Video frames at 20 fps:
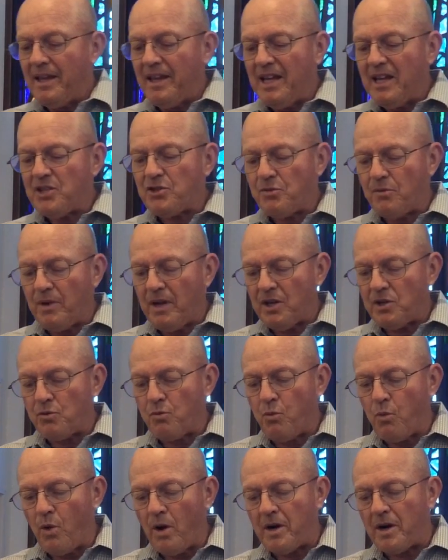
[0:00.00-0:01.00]
it's
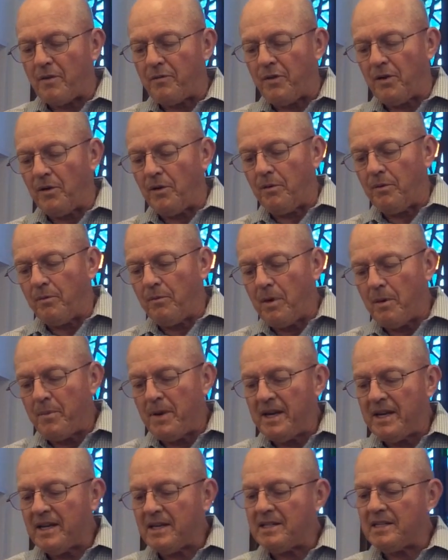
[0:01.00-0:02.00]
wonderful when
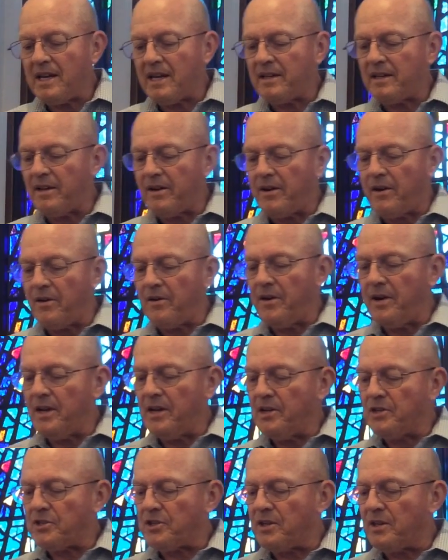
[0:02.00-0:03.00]
we get down on our
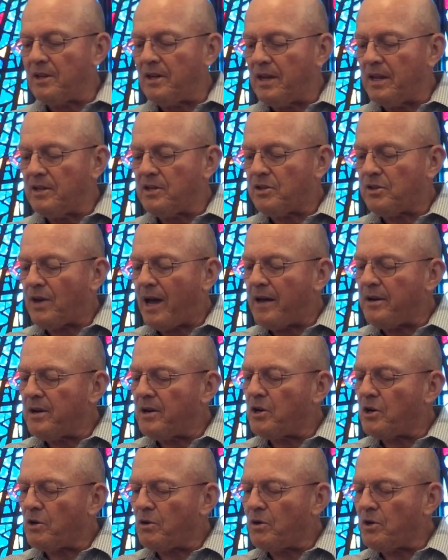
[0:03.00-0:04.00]
knees, and I'd
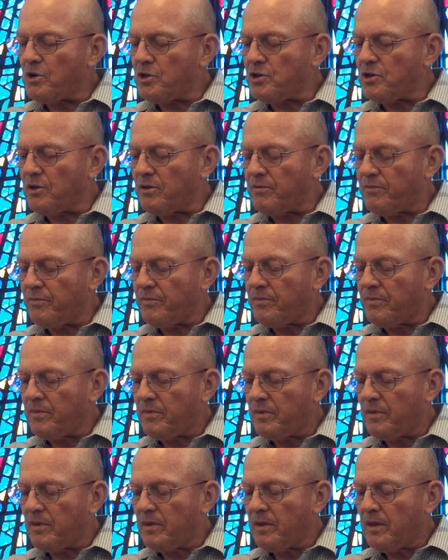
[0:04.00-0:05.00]
encourage you.
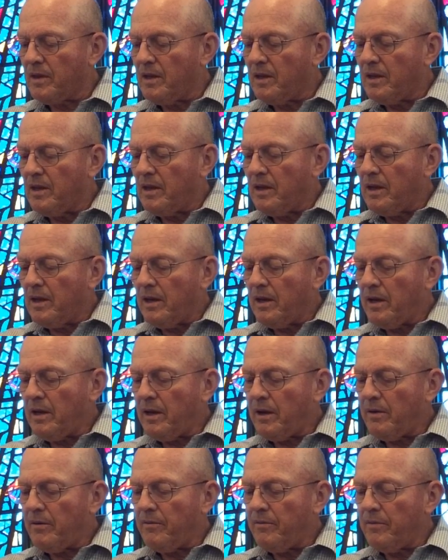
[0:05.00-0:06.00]

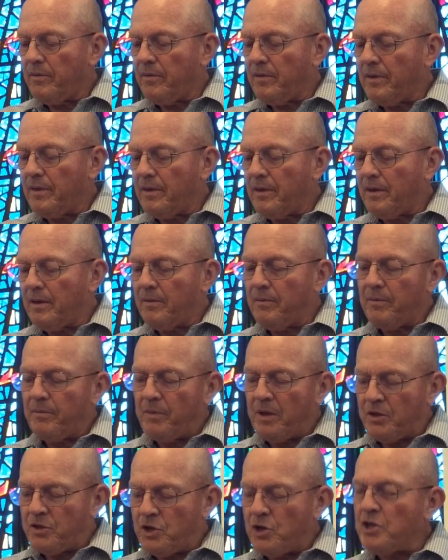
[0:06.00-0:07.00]
The
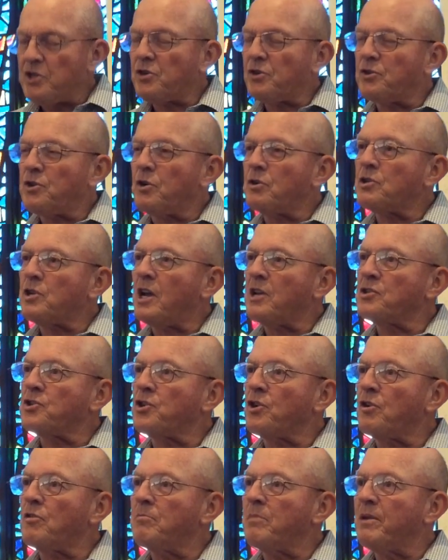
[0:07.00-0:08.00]
church I
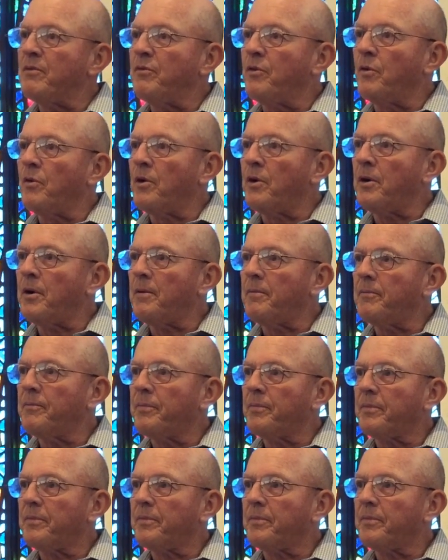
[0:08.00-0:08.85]
served before,